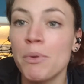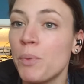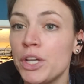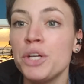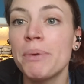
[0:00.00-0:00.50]
But
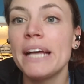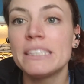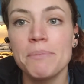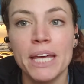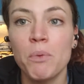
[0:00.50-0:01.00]
when you buy
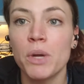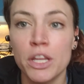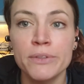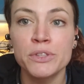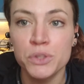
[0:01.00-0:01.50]
something at one of
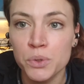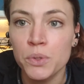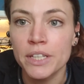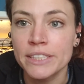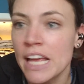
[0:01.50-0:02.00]
those
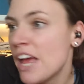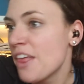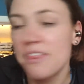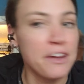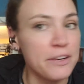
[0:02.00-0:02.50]
stores,
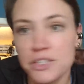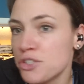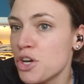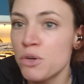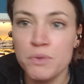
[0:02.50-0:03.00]
there is
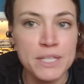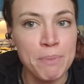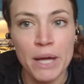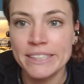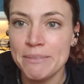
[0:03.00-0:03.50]
no
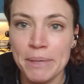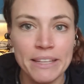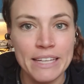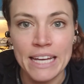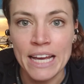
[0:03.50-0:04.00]

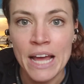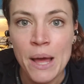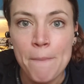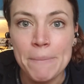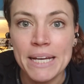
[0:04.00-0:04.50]
responsibility,
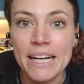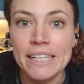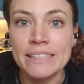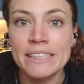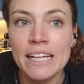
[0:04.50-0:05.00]

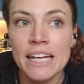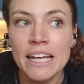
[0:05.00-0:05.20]
because